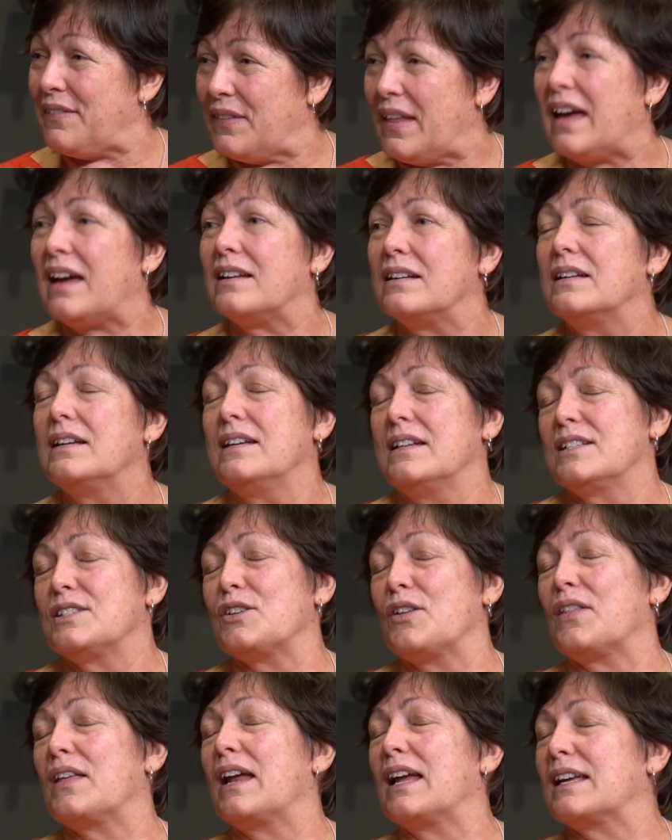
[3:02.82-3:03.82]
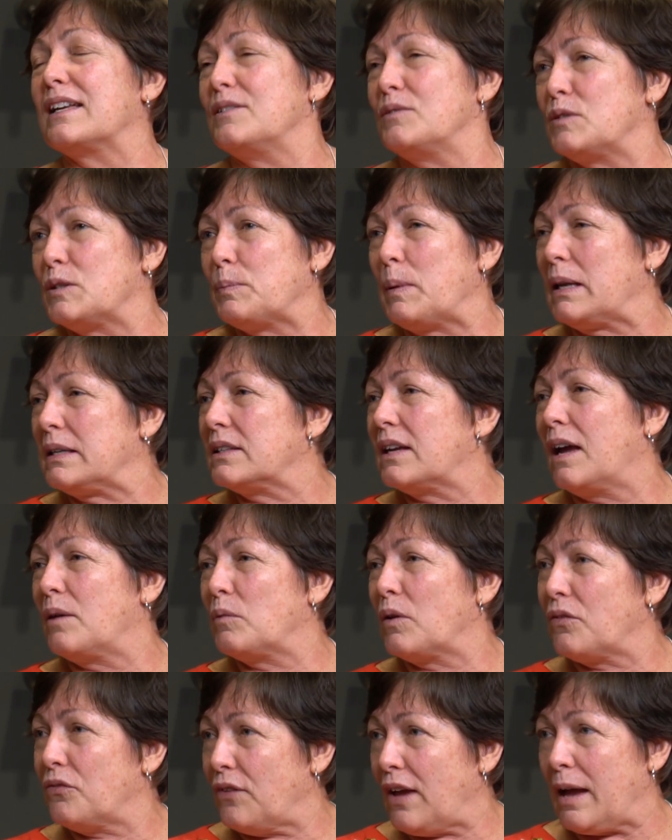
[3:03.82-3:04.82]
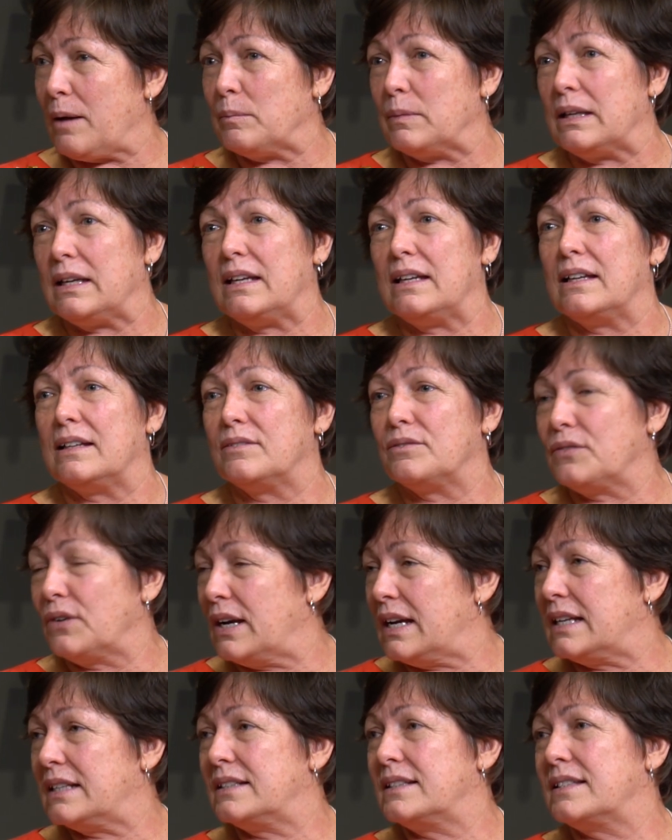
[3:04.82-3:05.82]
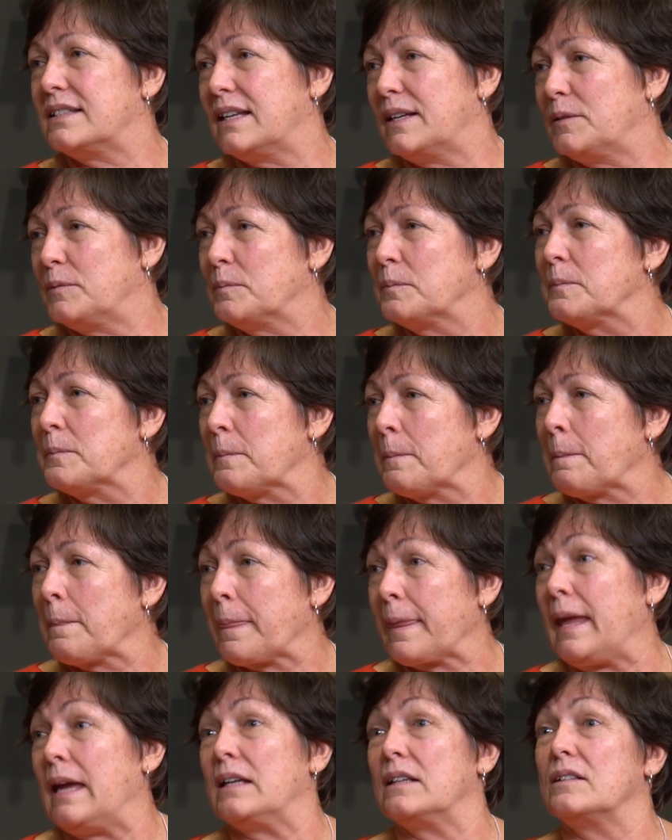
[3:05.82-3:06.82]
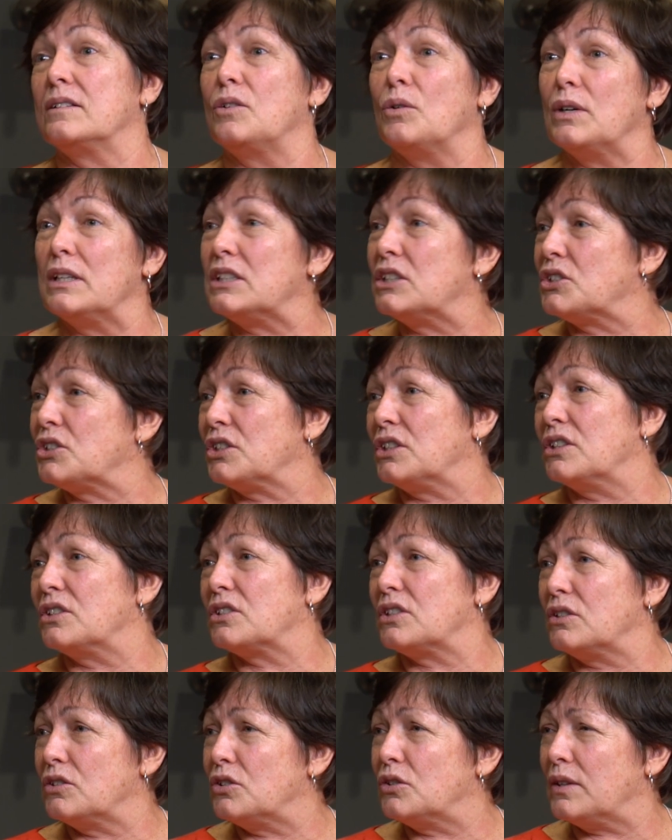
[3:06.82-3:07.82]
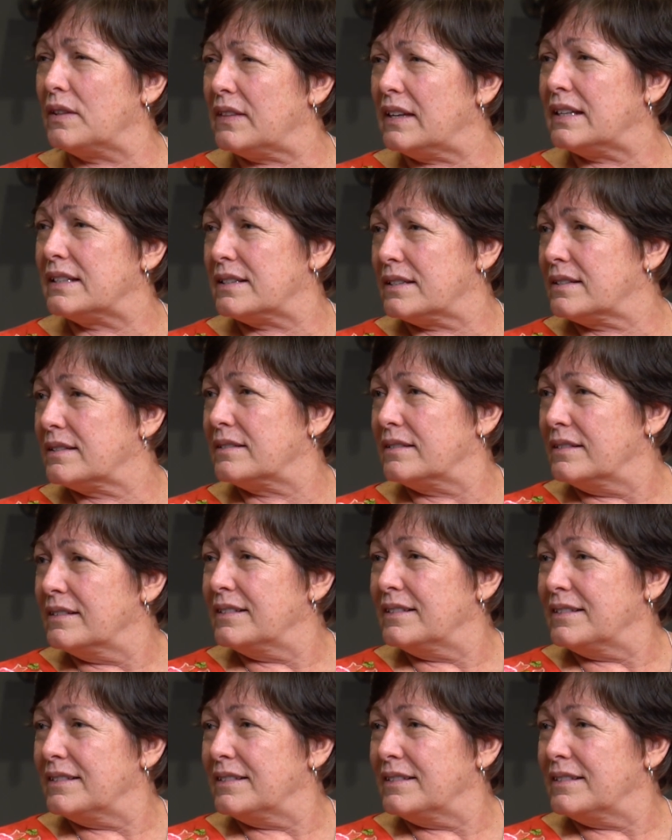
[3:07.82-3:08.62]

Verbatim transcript: on that, right, so that sure I can spend time with family and friends, and and yeah going to church and doing things,